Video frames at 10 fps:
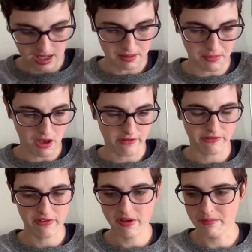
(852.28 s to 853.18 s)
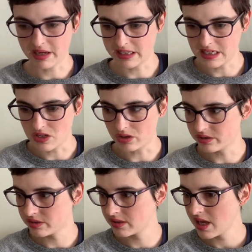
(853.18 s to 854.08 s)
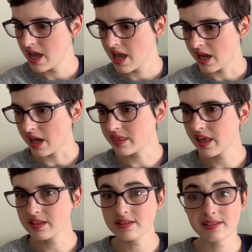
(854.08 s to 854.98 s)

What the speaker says: off my needles. And that's